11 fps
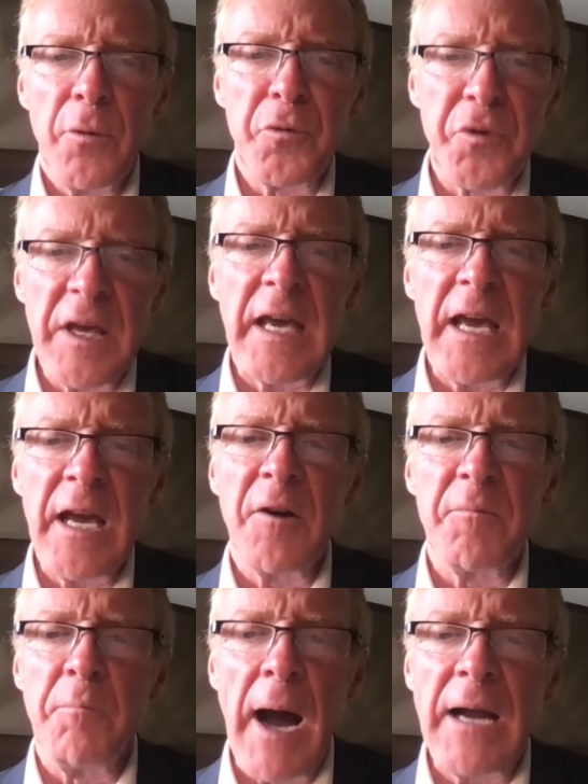thinking
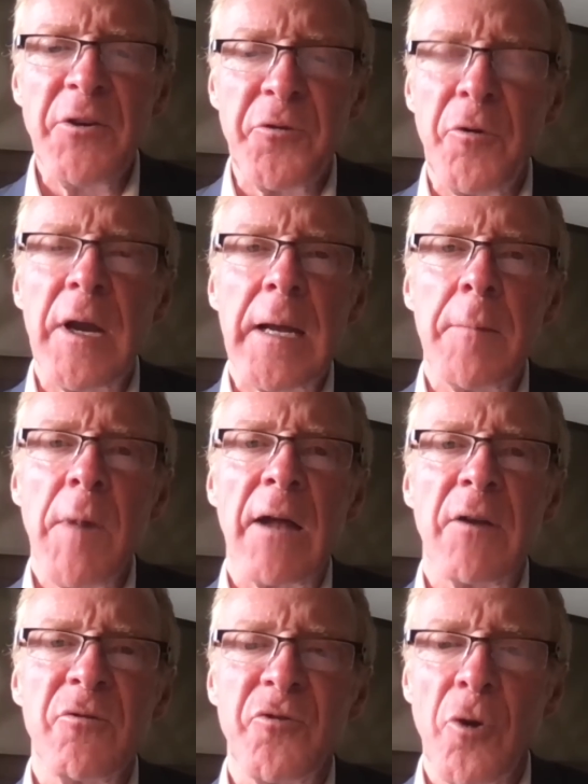of my dream
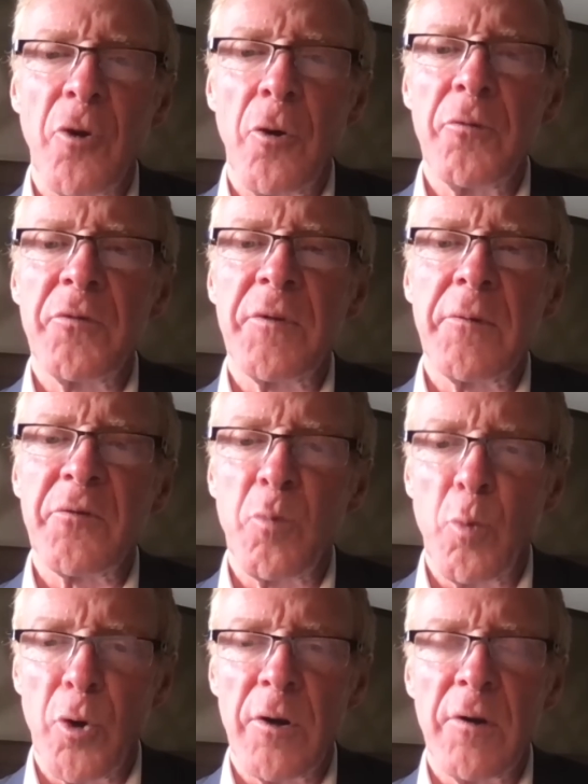and Joseph's
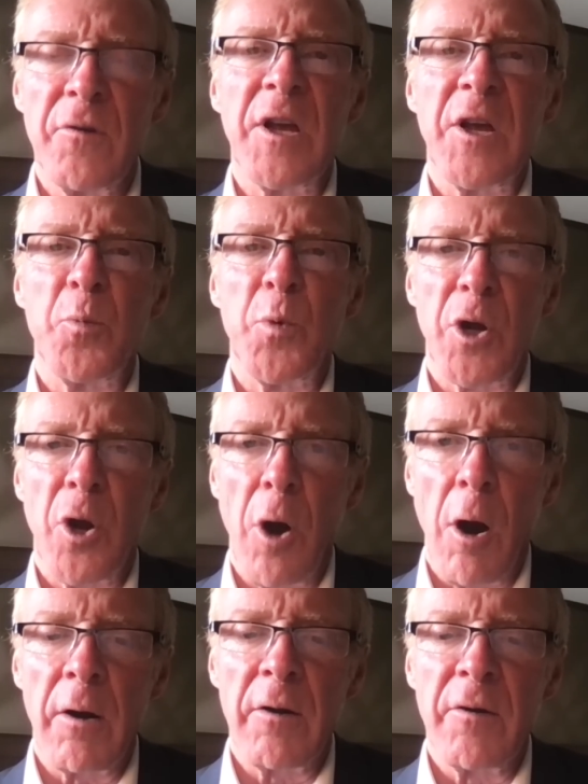words in
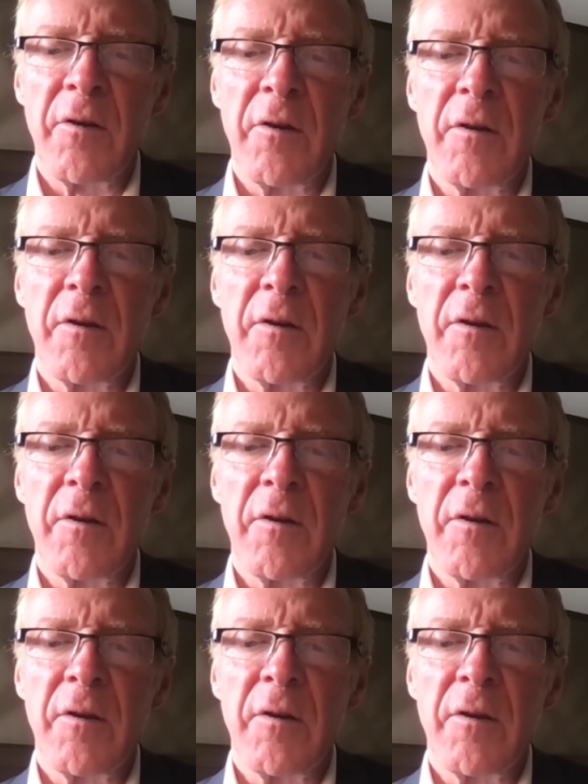regard